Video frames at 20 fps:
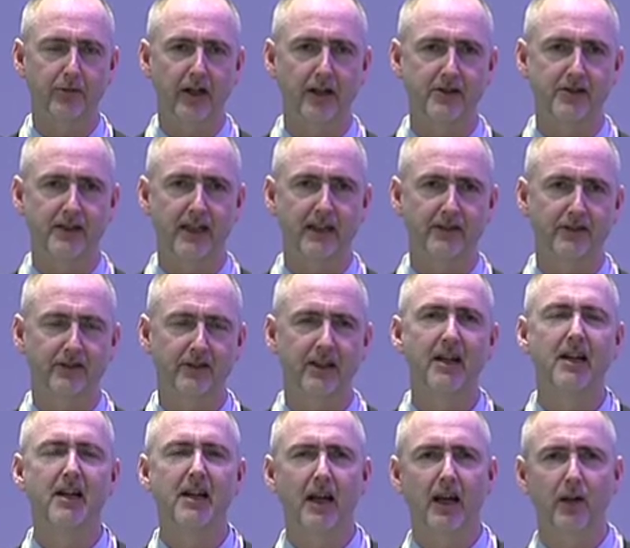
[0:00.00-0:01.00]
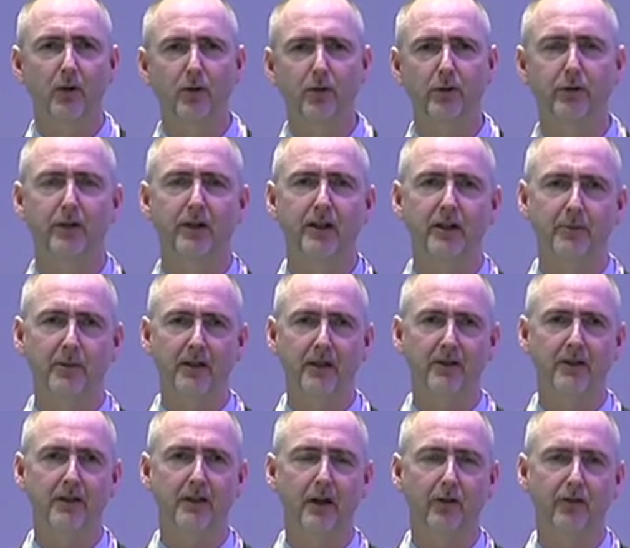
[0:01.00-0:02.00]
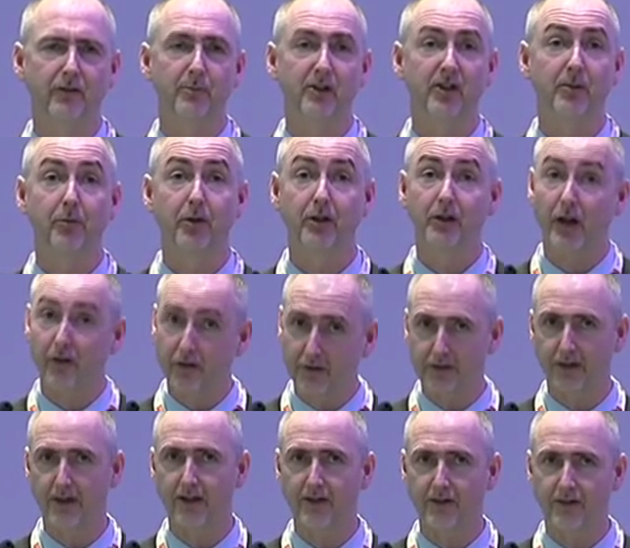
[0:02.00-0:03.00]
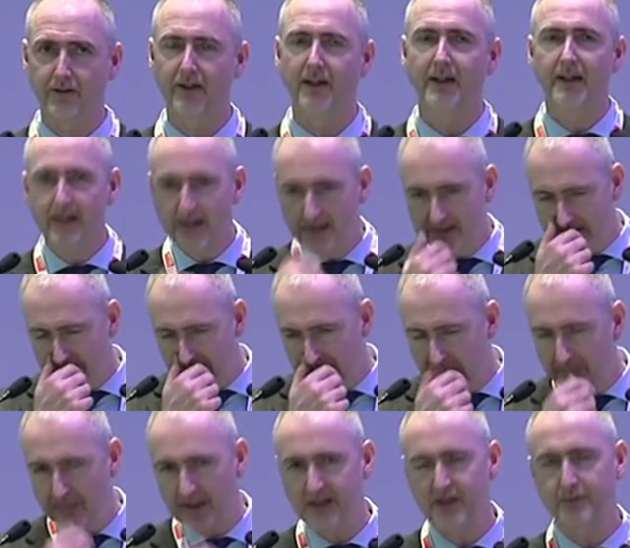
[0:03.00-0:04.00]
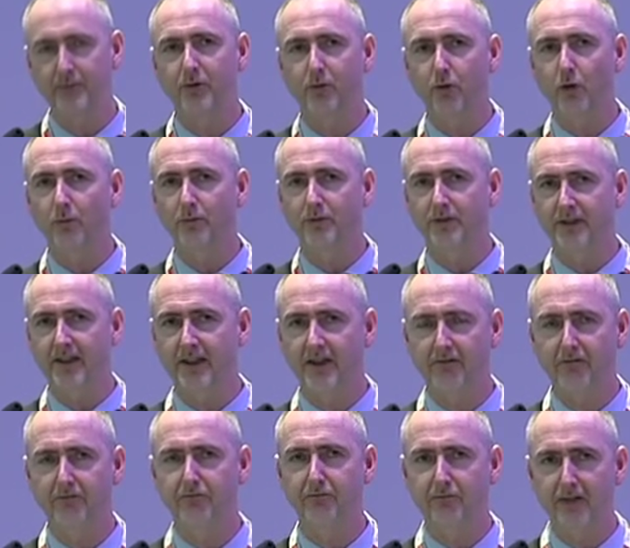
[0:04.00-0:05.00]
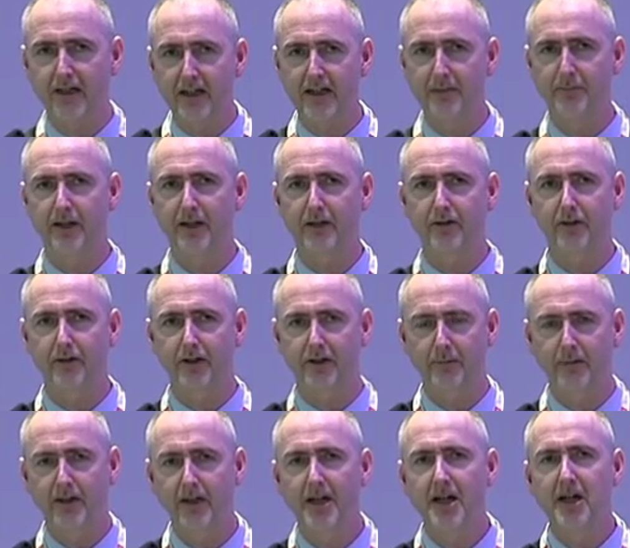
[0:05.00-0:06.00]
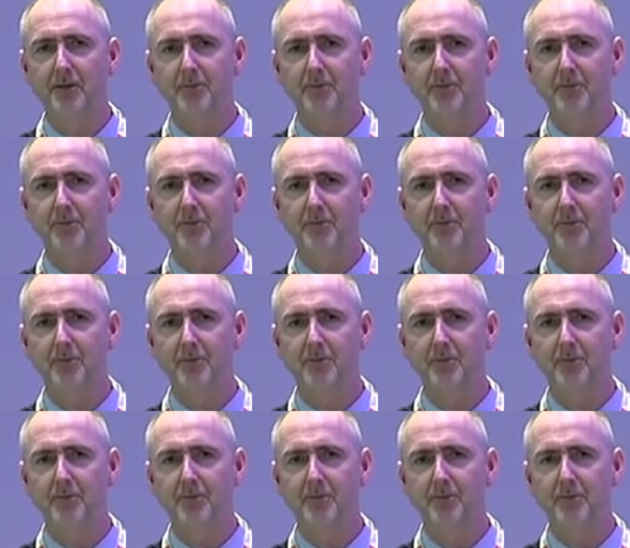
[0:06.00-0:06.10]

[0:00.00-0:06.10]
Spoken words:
projects and look at the viability of them and to prioritise. This is where measurement comes in really big time,